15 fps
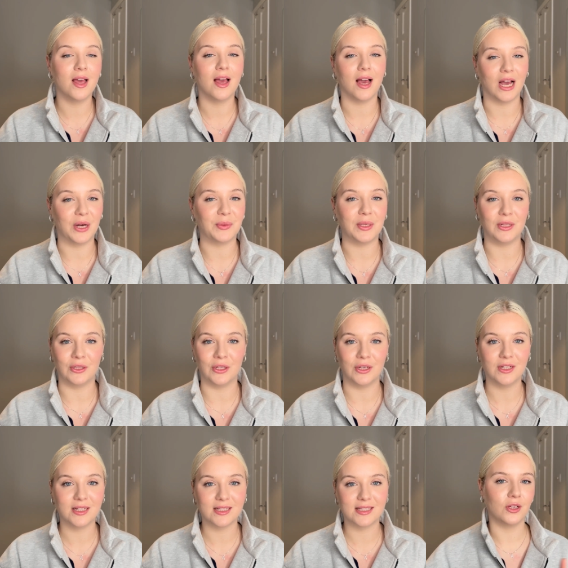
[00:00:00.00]
how it
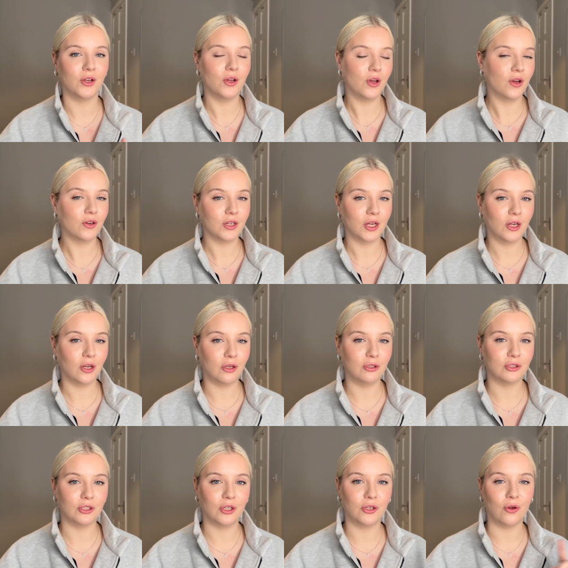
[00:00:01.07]
looks
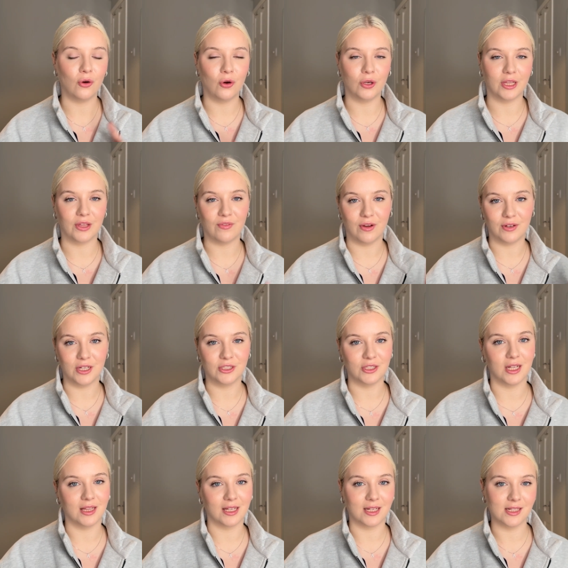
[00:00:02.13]
conclusion on the foundation
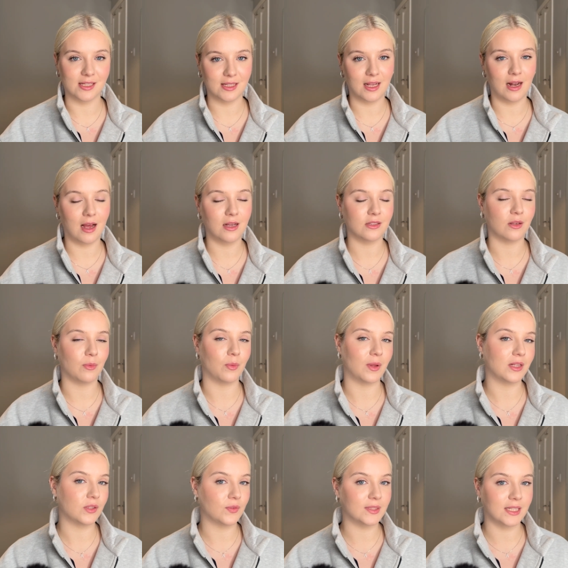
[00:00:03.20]
and the concealer. So I've been wearing
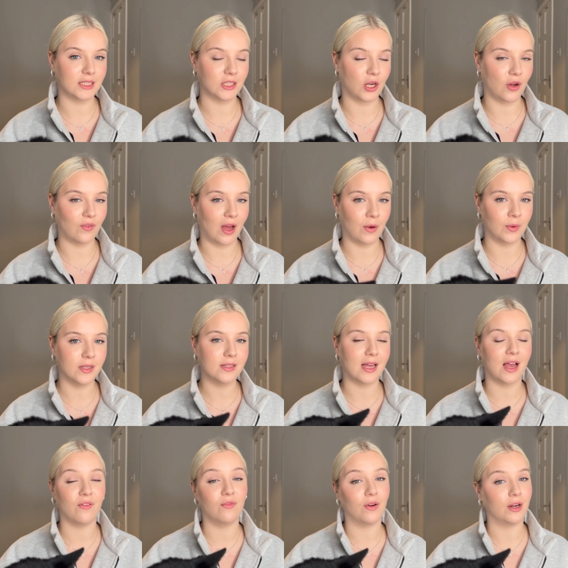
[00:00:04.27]
this for six and a half hours. I
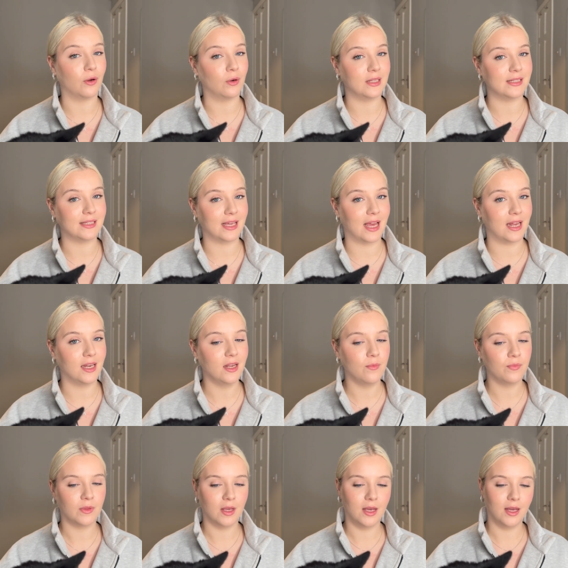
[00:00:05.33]
have very oily skin.
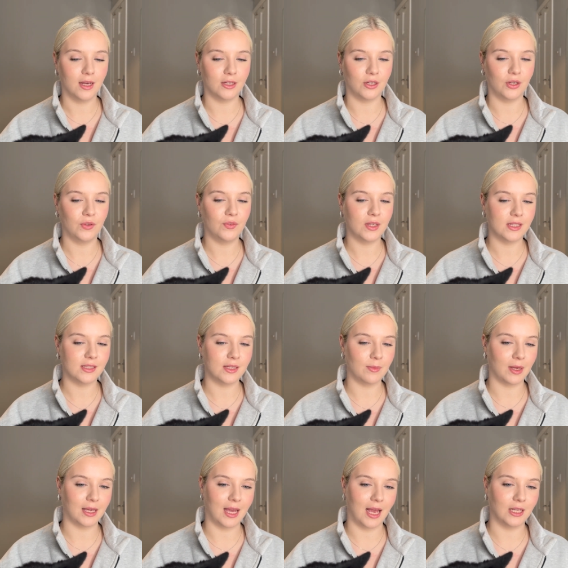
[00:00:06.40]
I don't know if you can see my
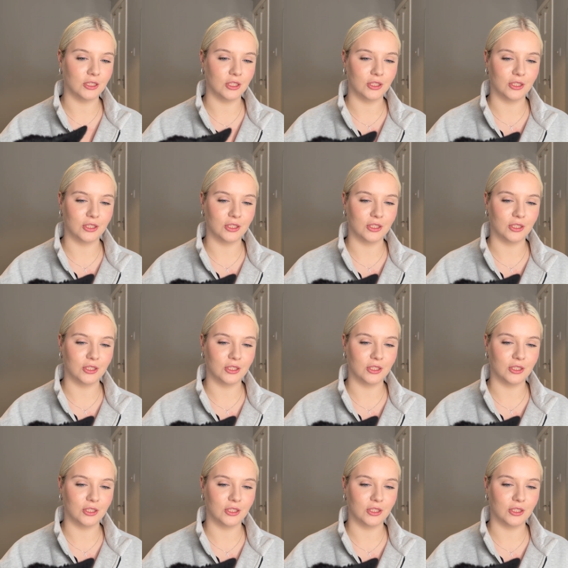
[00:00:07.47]
cat. She's